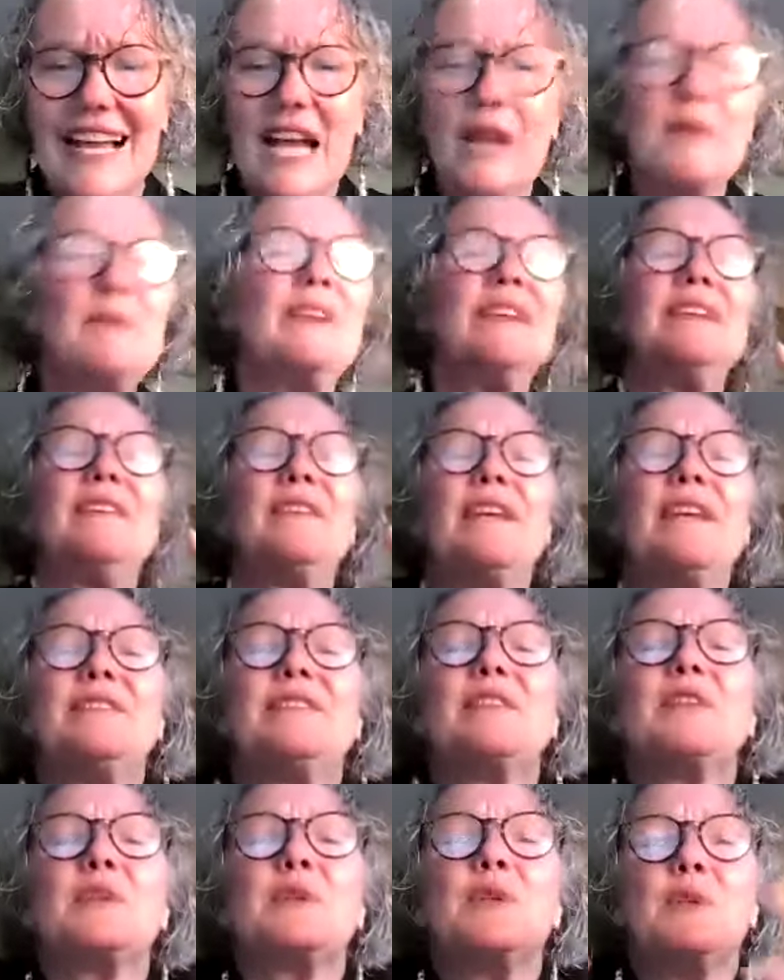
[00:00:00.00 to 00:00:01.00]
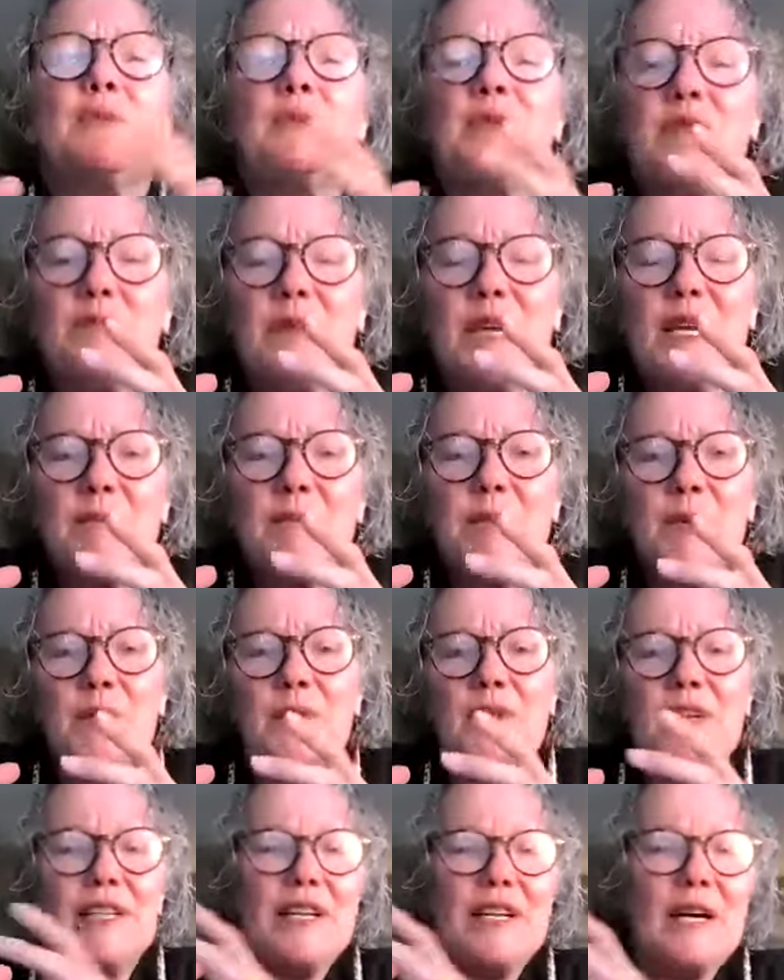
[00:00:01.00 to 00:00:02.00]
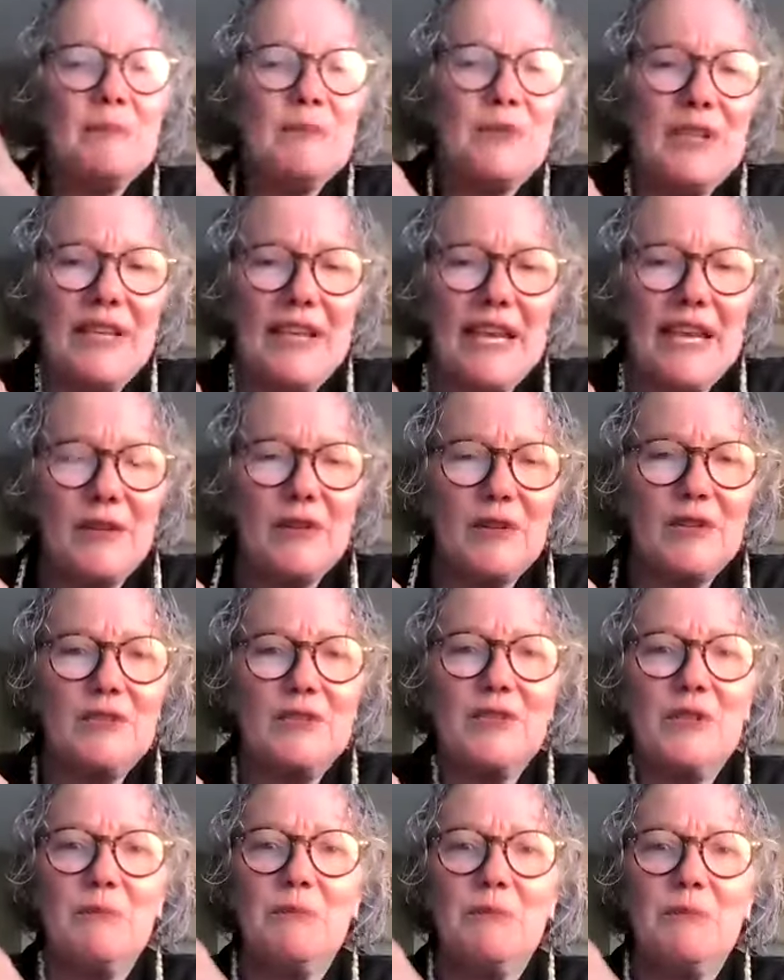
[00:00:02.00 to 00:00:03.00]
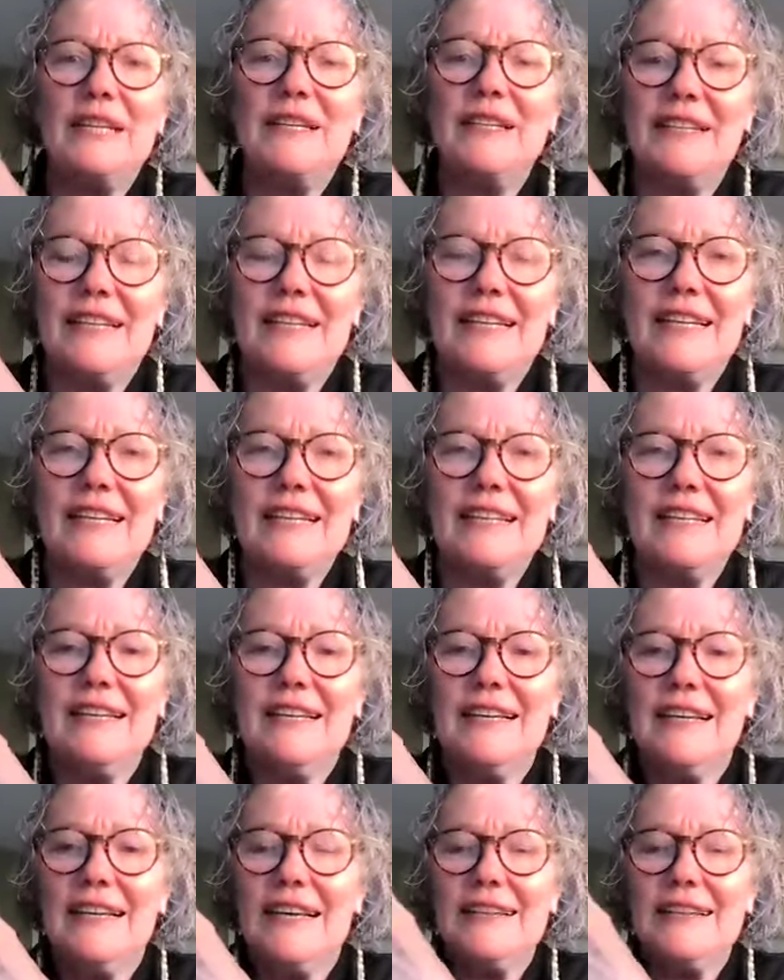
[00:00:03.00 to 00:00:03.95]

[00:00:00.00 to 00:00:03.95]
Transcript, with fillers: I mean, it's a group of people that come together to meet a need,